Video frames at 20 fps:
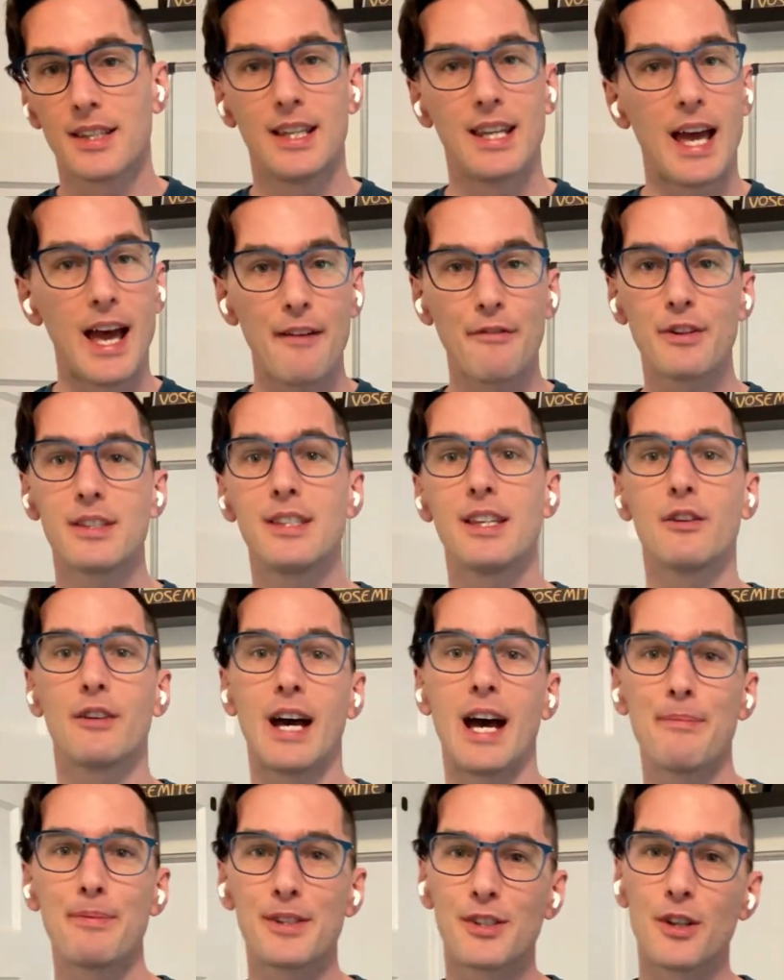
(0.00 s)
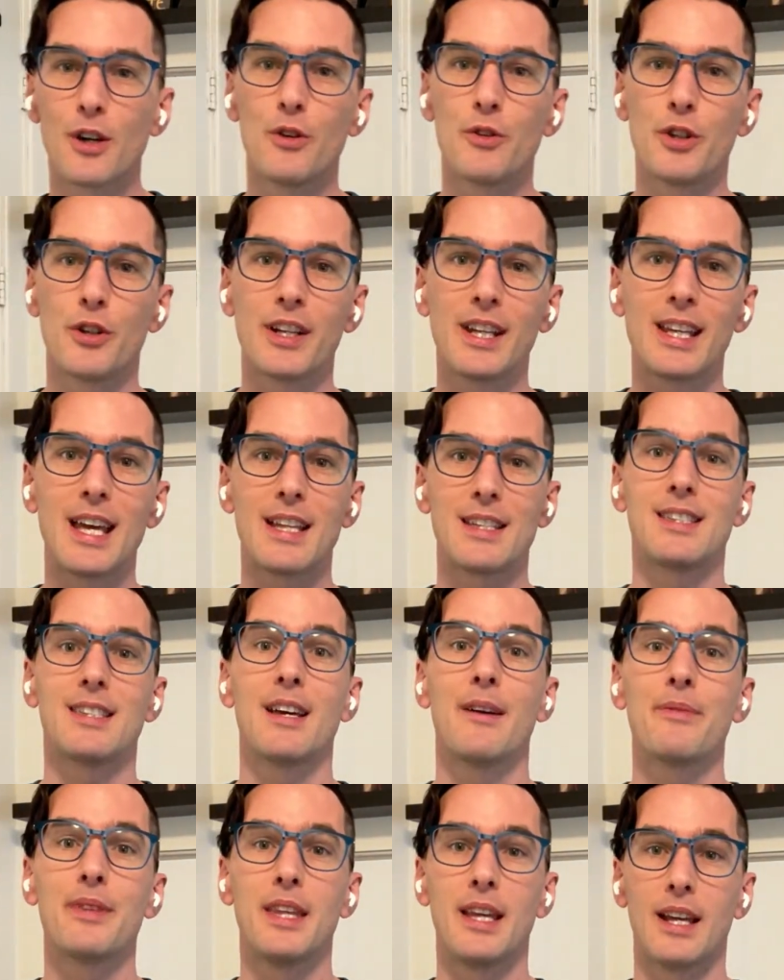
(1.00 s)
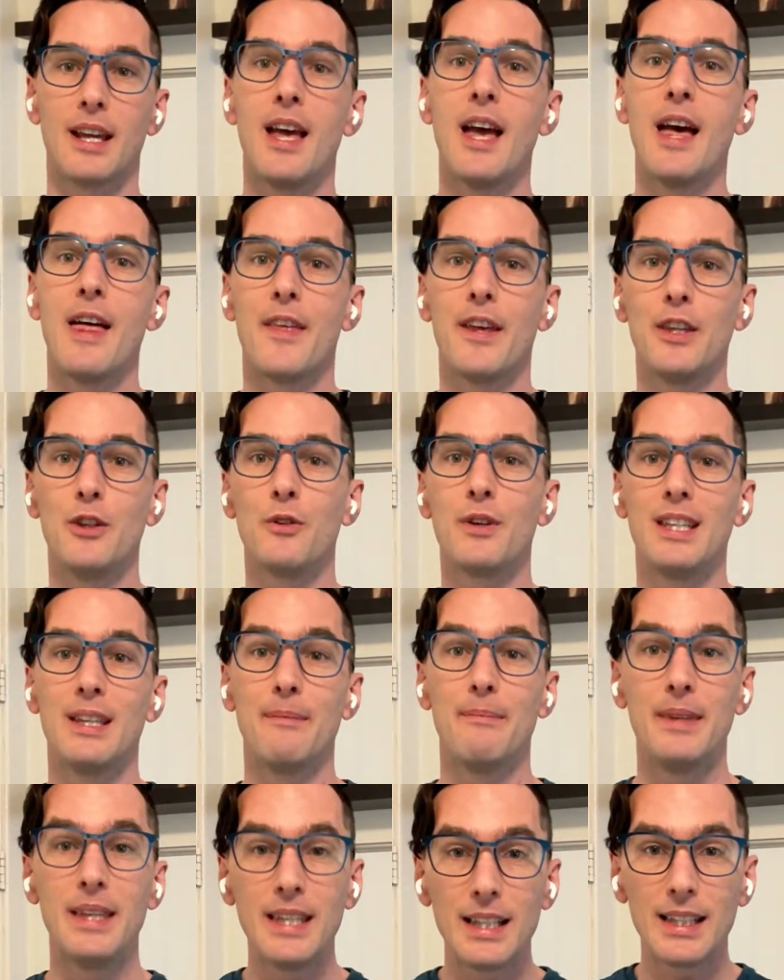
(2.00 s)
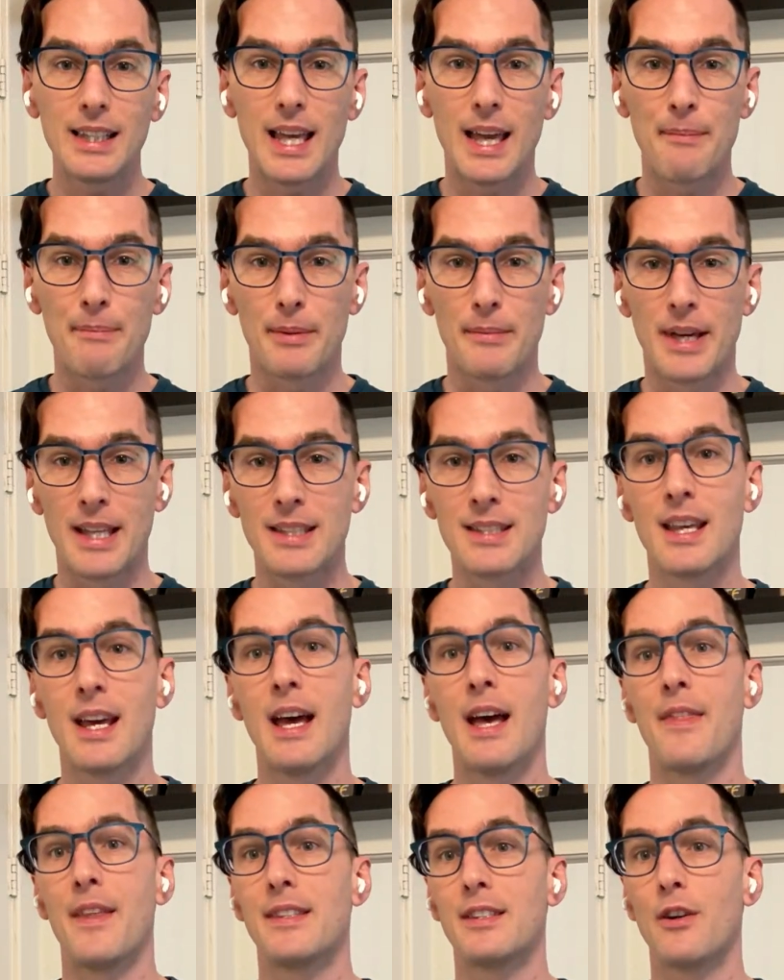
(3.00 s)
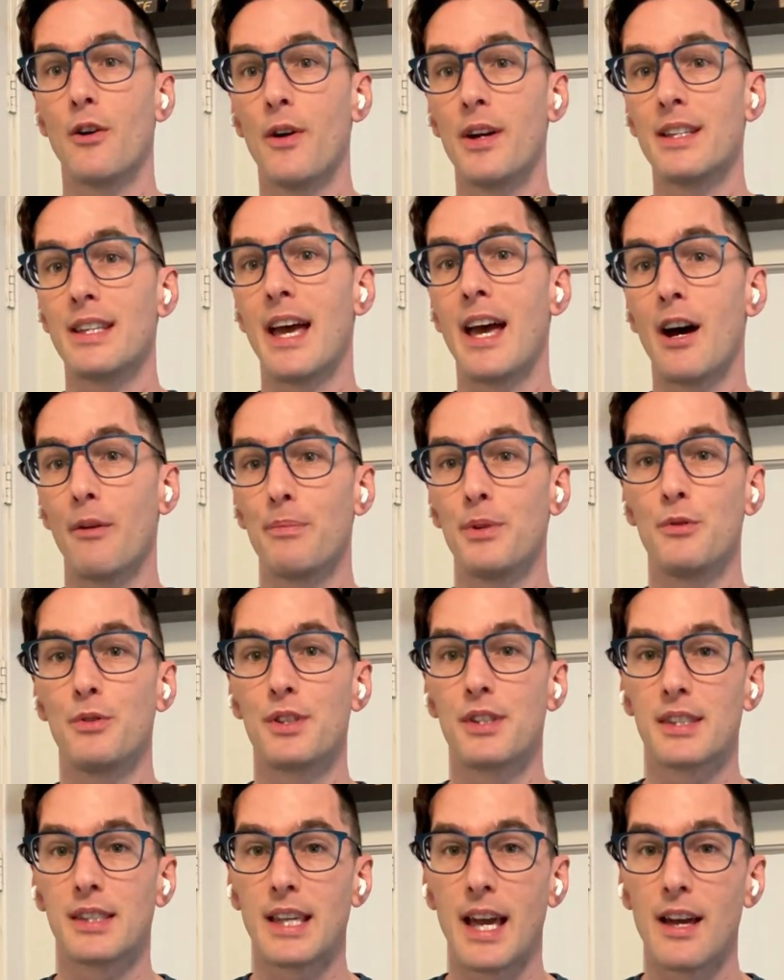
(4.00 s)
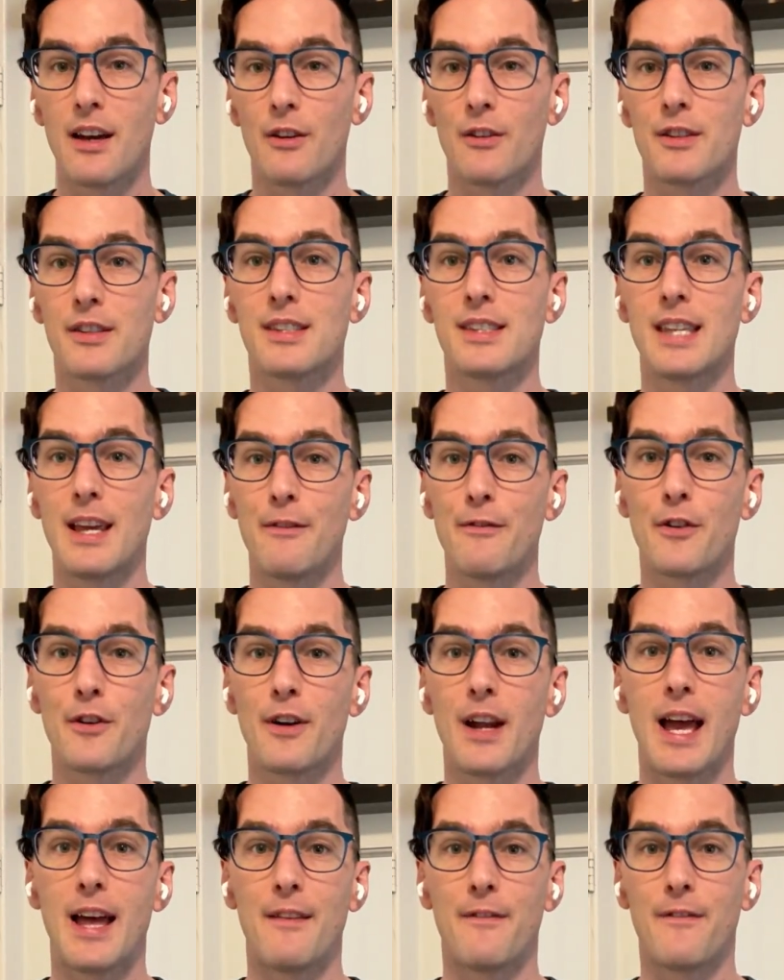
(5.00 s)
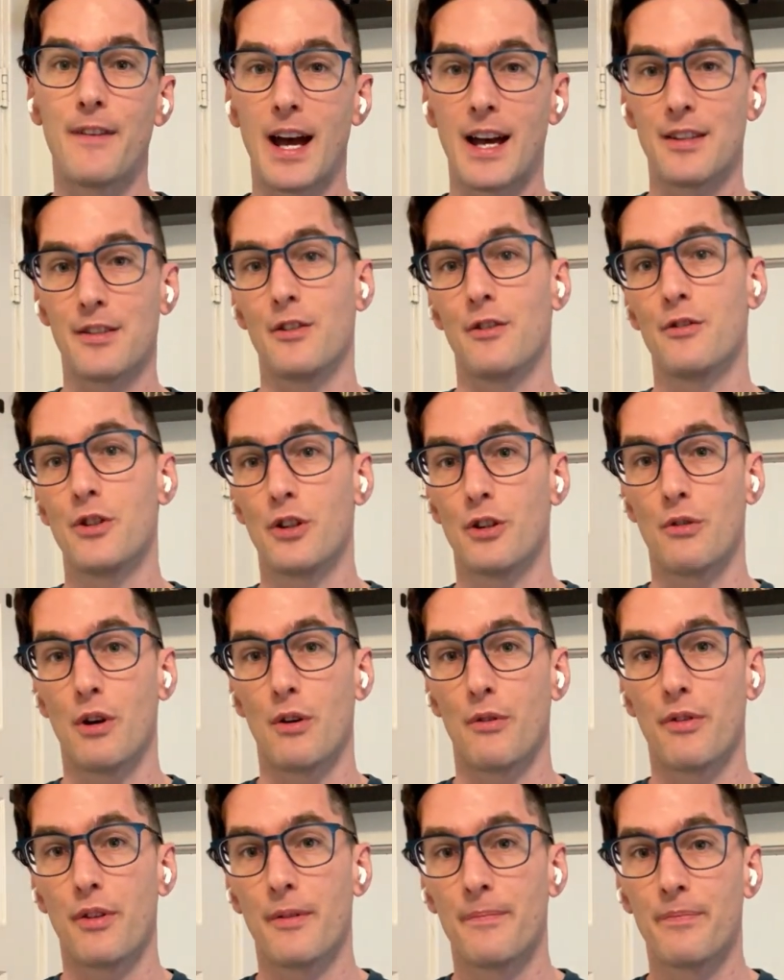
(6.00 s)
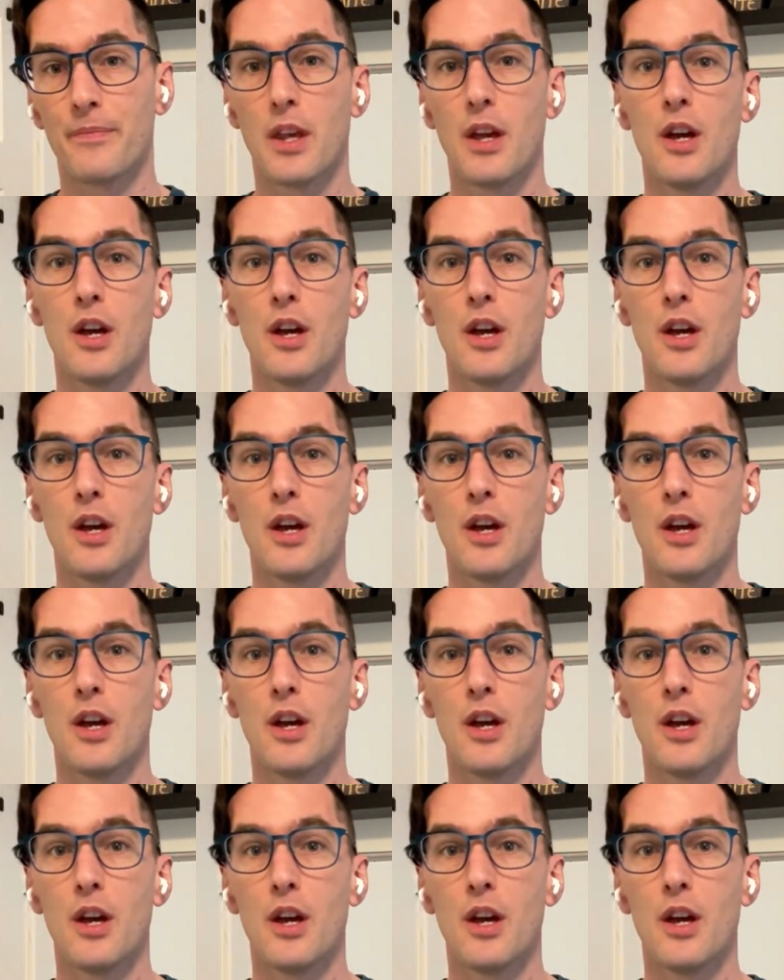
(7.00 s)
In every single episode, you're going to get something that you can immediately implement that's going to help you scale safer and faster to growth.